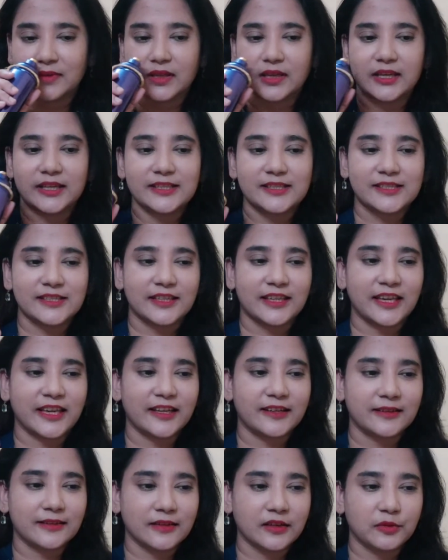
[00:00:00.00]
It's
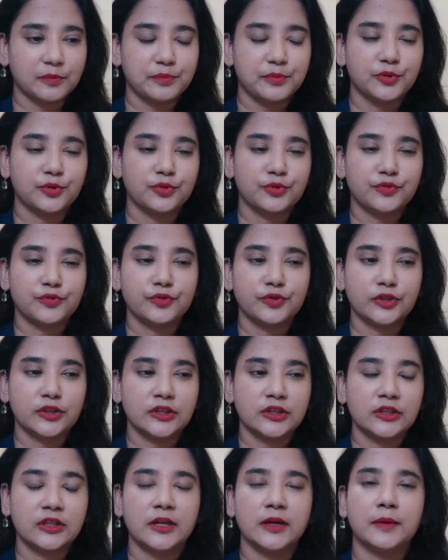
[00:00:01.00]
again a
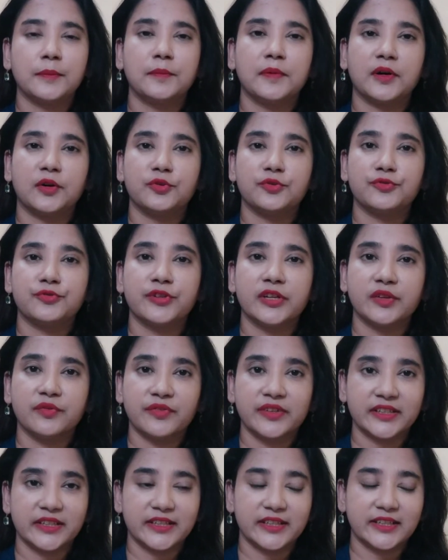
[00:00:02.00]
beautiful powdery
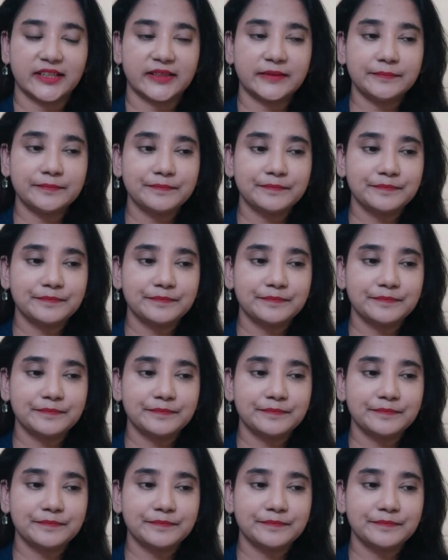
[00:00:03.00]
vanilla.